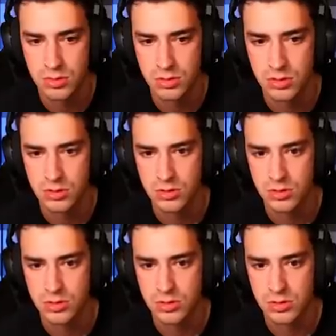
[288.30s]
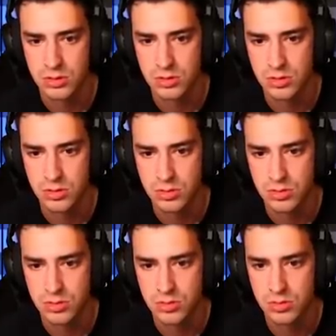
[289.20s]

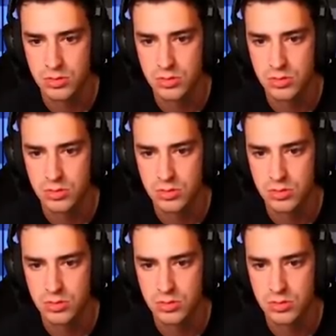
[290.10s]
Nobody speaks.